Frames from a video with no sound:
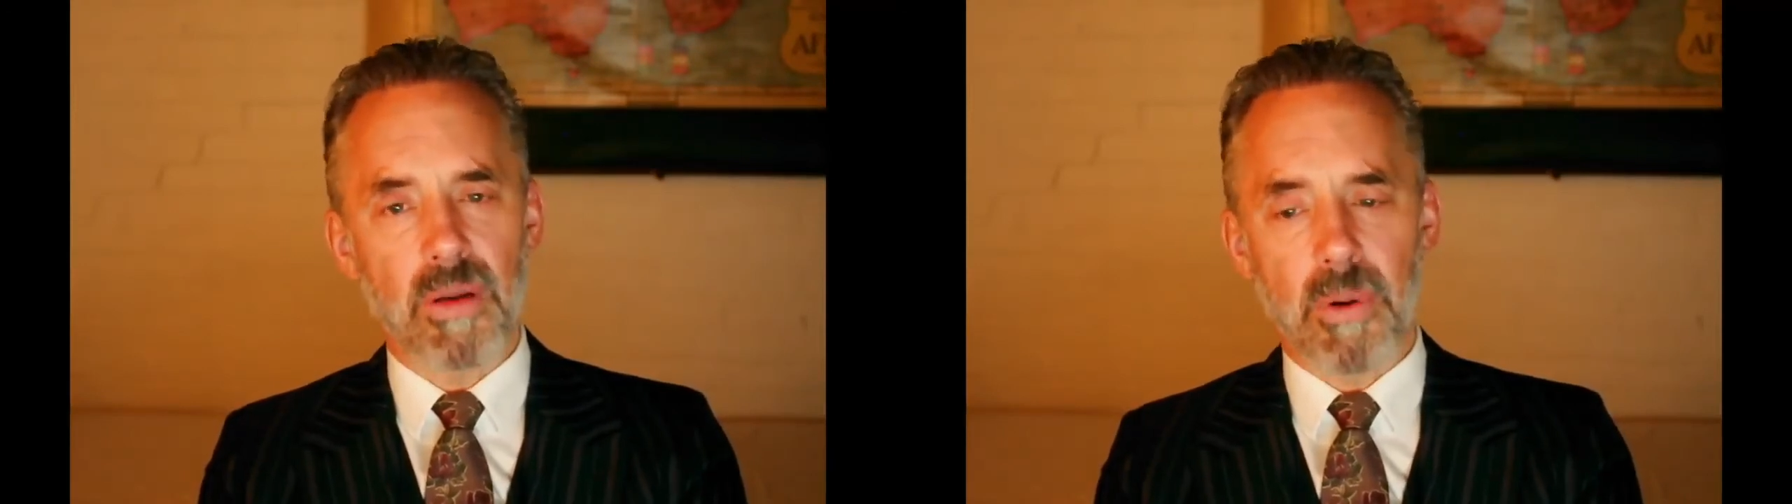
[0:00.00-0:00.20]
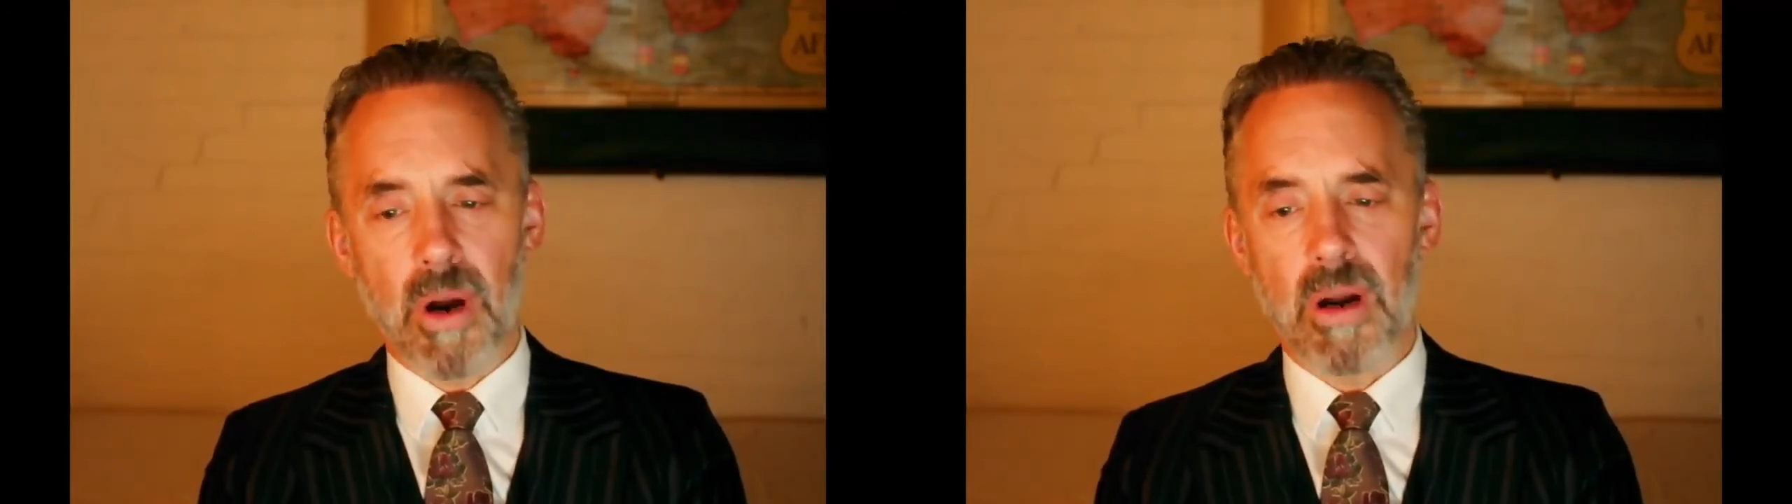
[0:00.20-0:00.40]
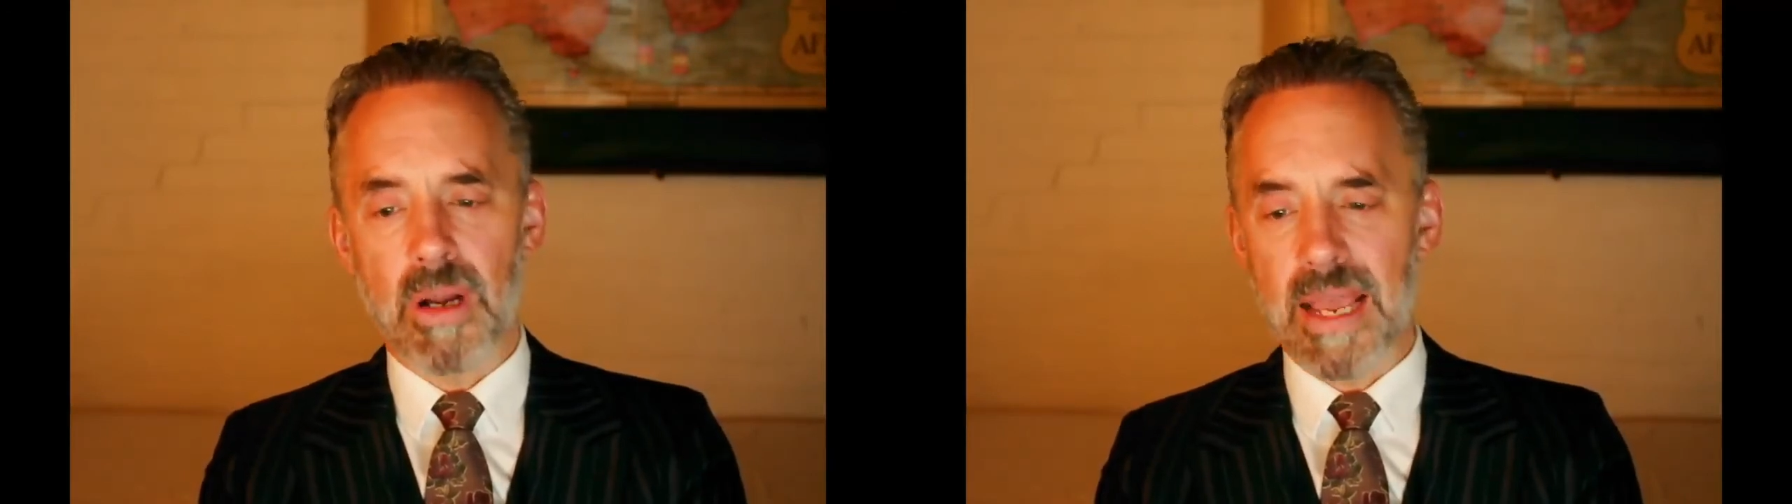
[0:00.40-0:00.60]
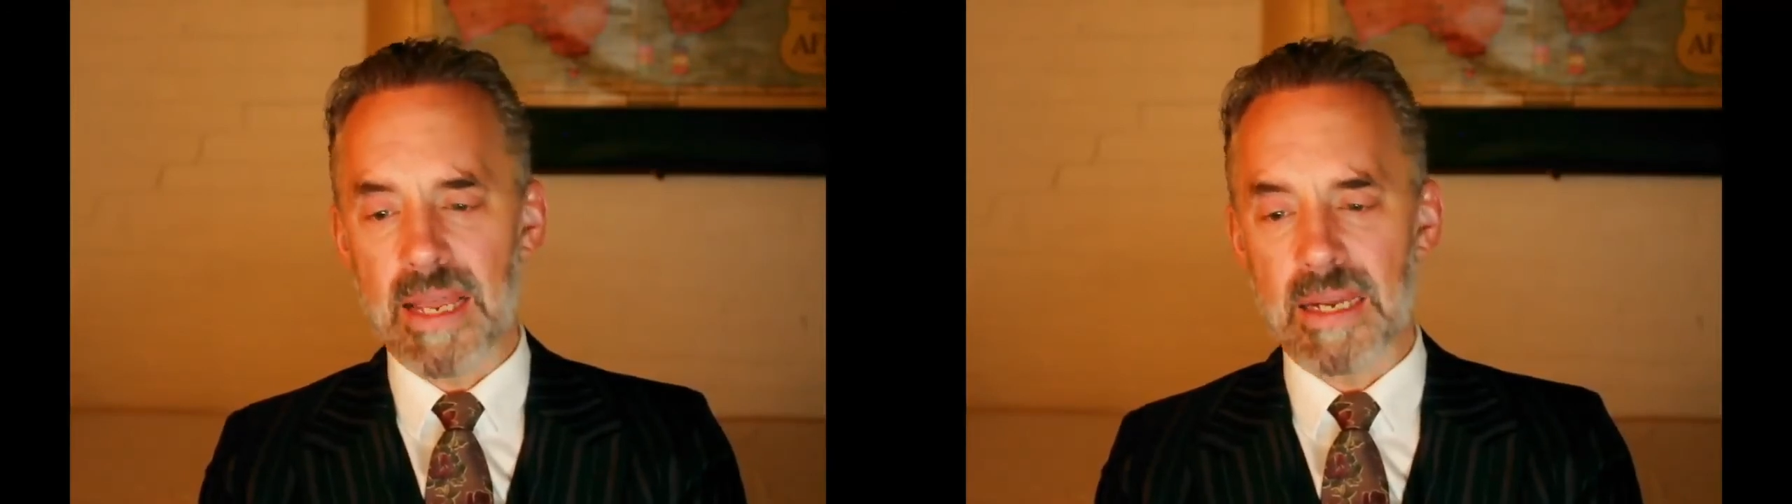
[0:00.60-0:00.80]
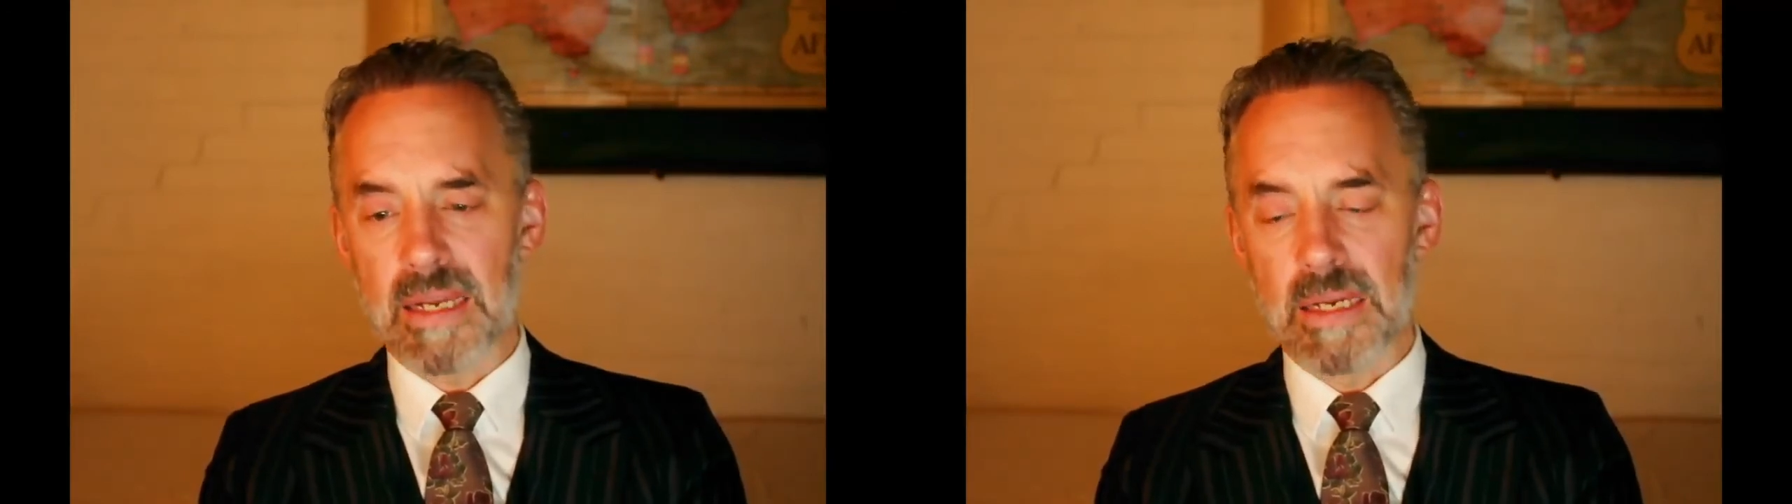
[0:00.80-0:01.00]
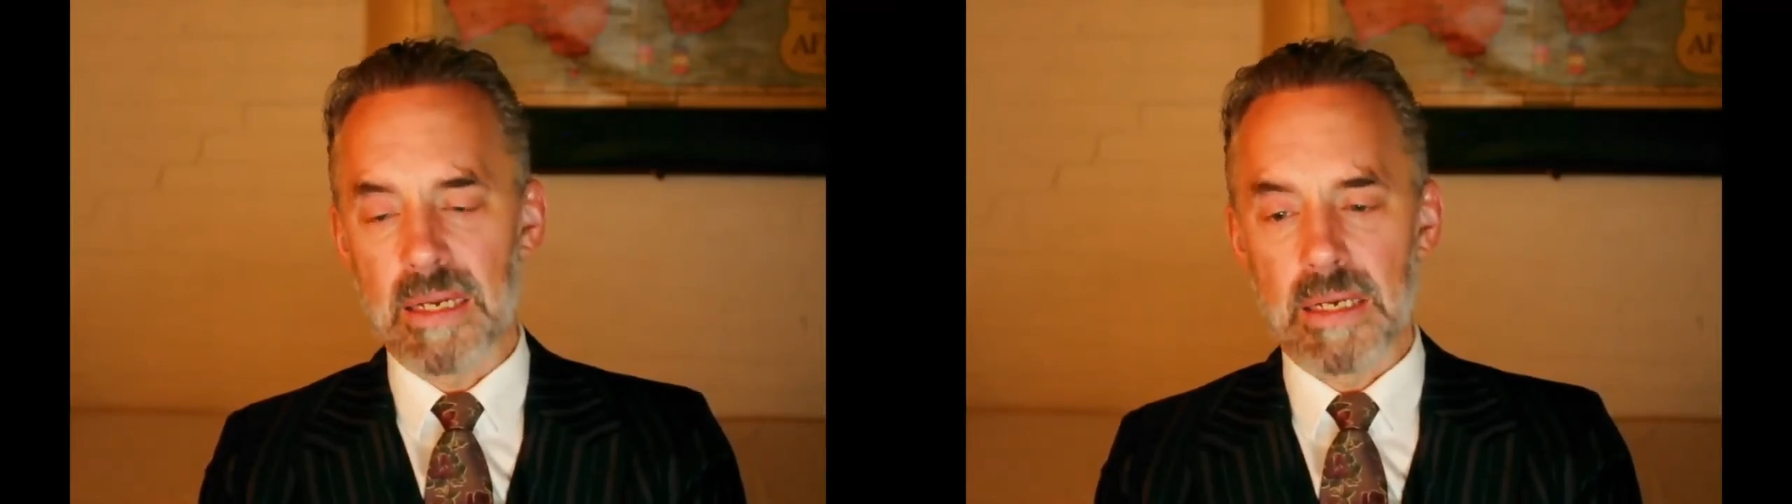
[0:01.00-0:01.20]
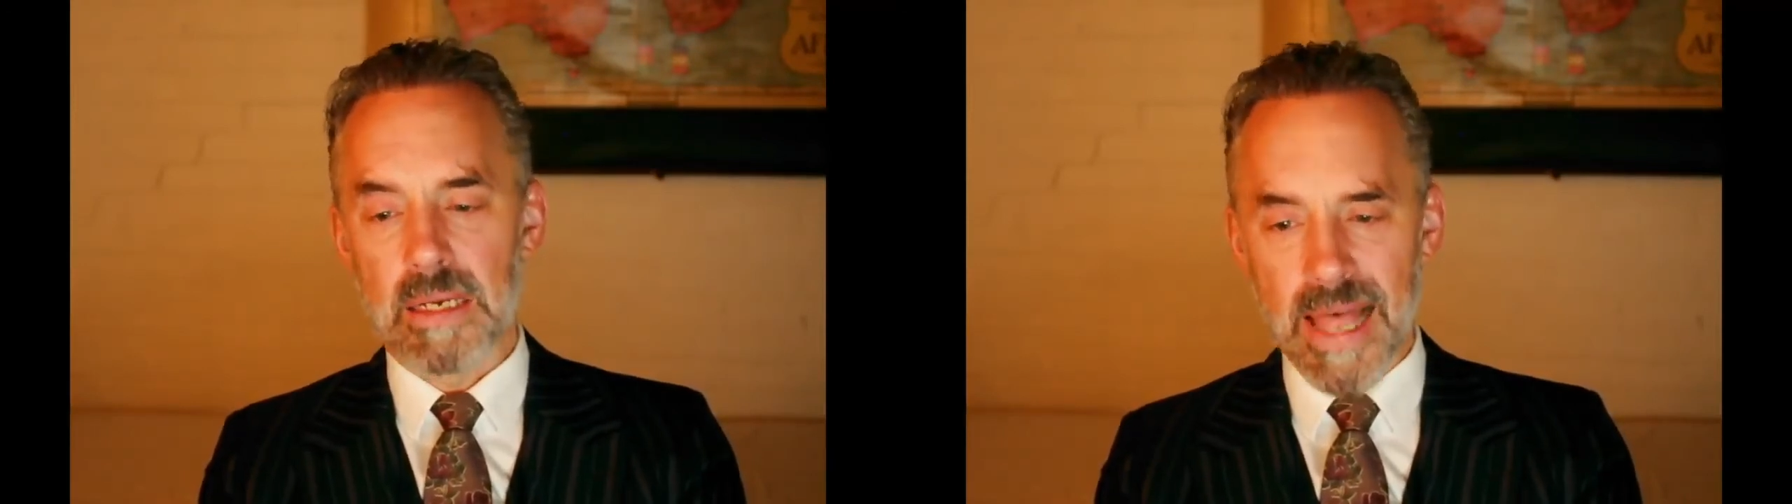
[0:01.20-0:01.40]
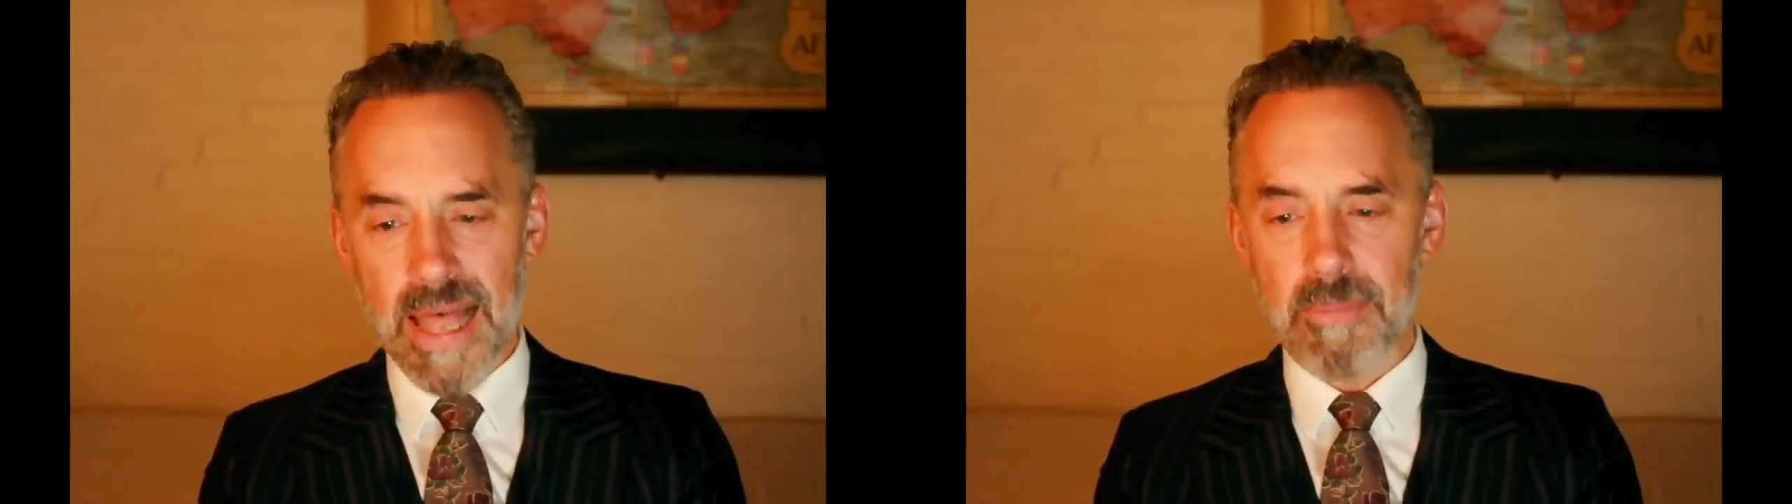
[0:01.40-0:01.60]
apart and
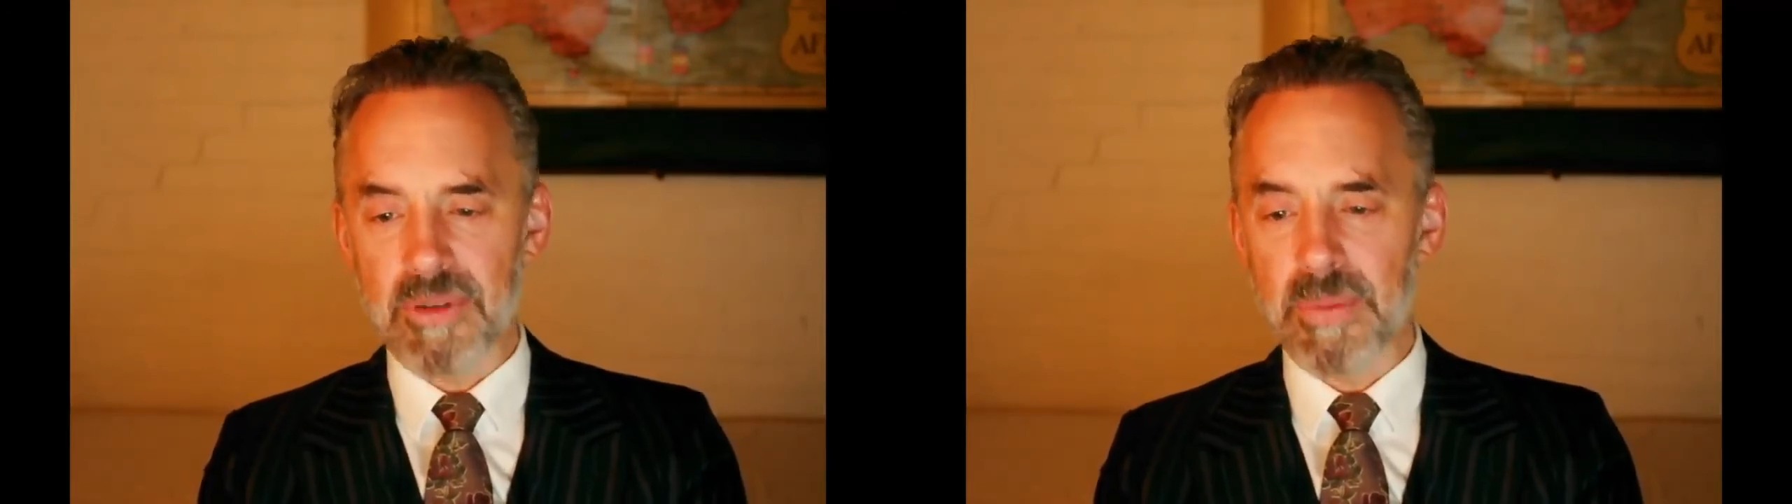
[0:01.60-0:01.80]
collapse,